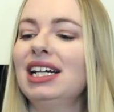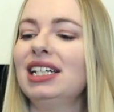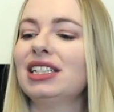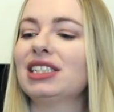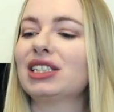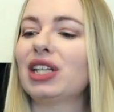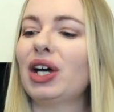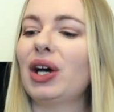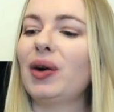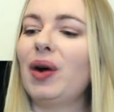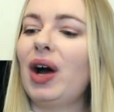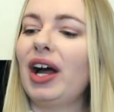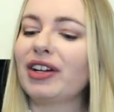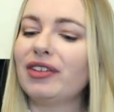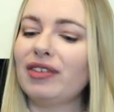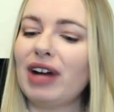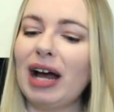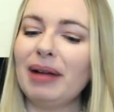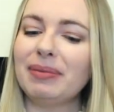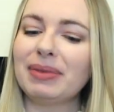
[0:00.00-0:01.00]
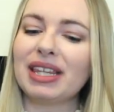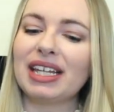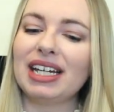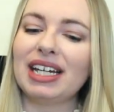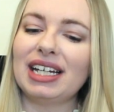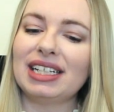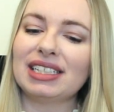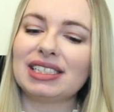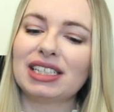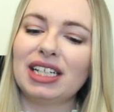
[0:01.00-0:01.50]
So I grabbed
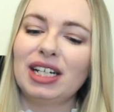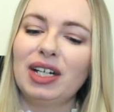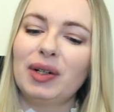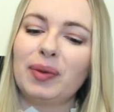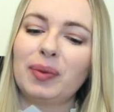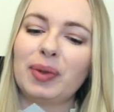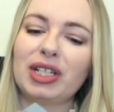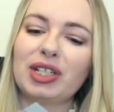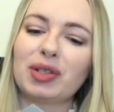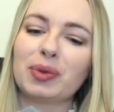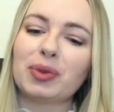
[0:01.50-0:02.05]
this, which